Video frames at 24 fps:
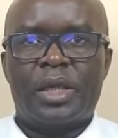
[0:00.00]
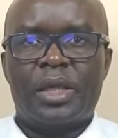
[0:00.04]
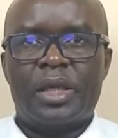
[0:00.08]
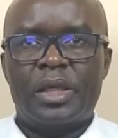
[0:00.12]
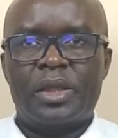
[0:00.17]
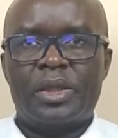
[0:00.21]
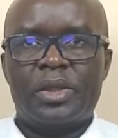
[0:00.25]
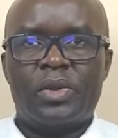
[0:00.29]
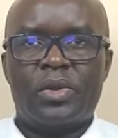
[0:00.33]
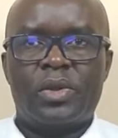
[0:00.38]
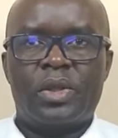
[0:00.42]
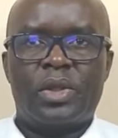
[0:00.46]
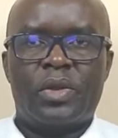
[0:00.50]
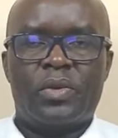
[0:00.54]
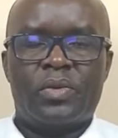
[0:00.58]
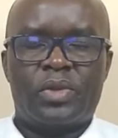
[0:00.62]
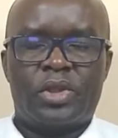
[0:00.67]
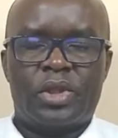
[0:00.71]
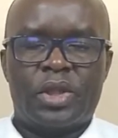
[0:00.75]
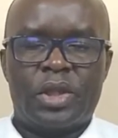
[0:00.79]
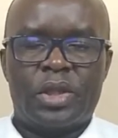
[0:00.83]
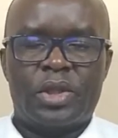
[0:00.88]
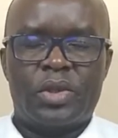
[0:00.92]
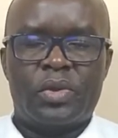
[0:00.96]
history of
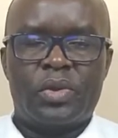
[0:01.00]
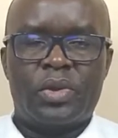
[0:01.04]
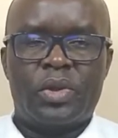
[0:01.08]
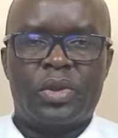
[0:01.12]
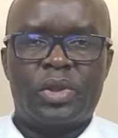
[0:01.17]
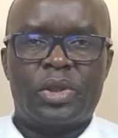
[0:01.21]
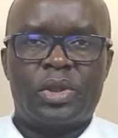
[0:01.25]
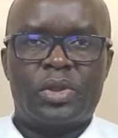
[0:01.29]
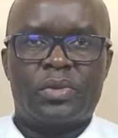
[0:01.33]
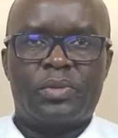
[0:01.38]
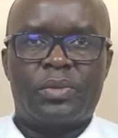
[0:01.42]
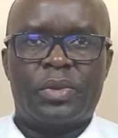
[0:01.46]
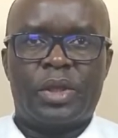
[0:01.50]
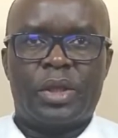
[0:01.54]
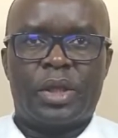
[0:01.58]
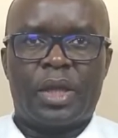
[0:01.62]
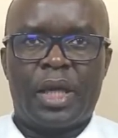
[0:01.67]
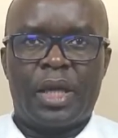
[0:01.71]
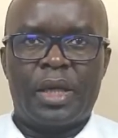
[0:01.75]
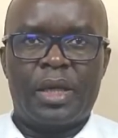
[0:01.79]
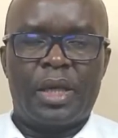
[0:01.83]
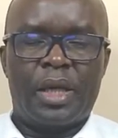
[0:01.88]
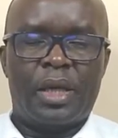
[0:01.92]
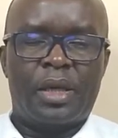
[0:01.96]
trade unionism in
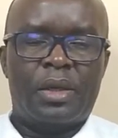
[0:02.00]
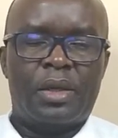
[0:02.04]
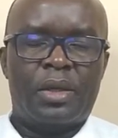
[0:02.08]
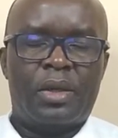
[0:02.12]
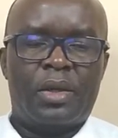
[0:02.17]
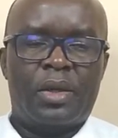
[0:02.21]
Kenya,